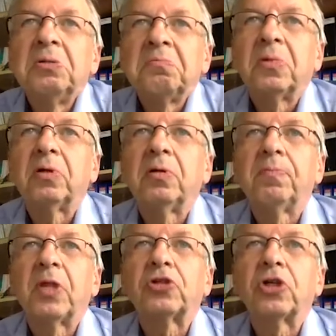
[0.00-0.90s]

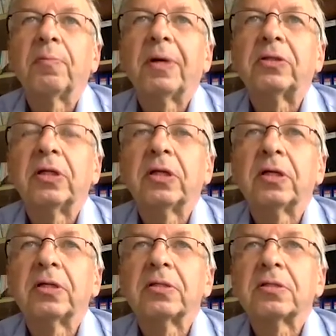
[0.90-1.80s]
natural
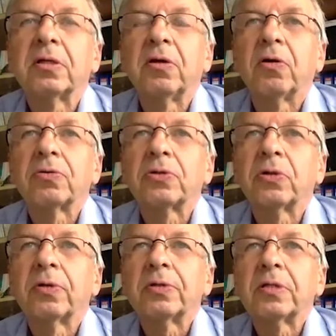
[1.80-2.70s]
materials
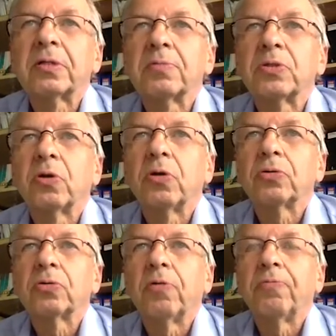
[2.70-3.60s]
also as some sort
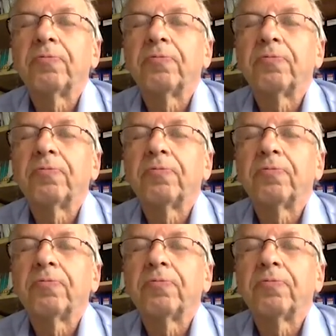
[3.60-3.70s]
of